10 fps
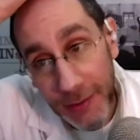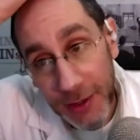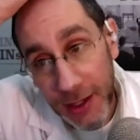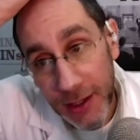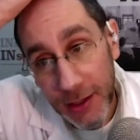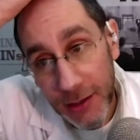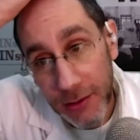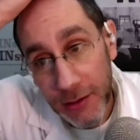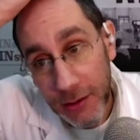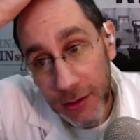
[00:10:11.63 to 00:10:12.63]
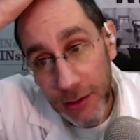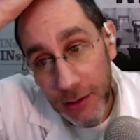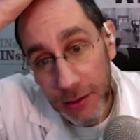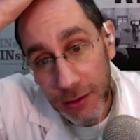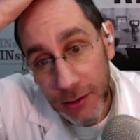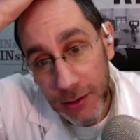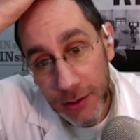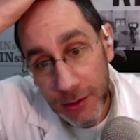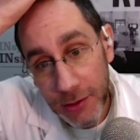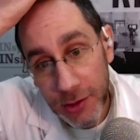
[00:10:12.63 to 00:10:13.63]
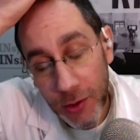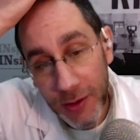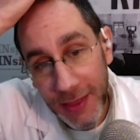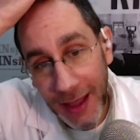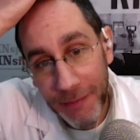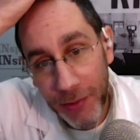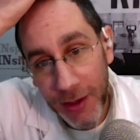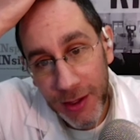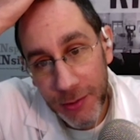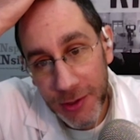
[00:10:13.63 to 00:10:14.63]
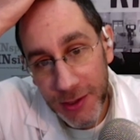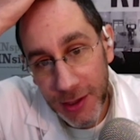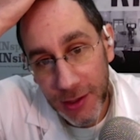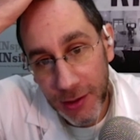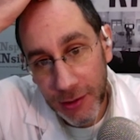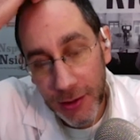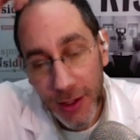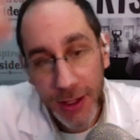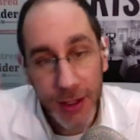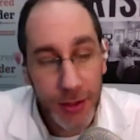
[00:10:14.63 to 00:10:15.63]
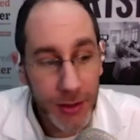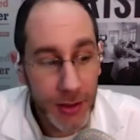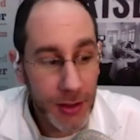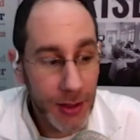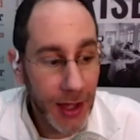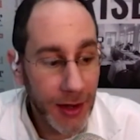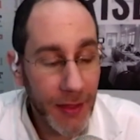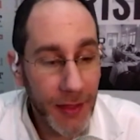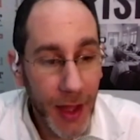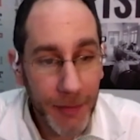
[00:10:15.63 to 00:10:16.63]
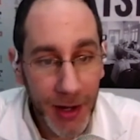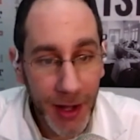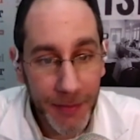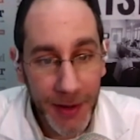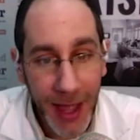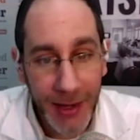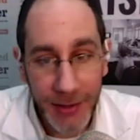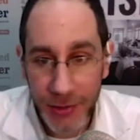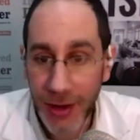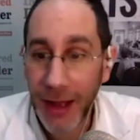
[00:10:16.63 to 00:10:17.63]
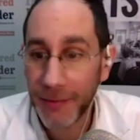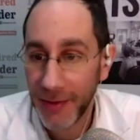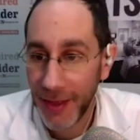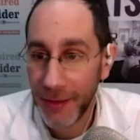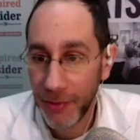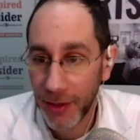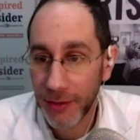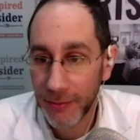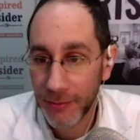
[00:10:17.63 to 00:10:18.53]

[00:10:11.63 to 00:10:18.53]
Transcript: I mean, yeah. so at that point, you were still kind of on the up and up. It hadn't dropped at that point.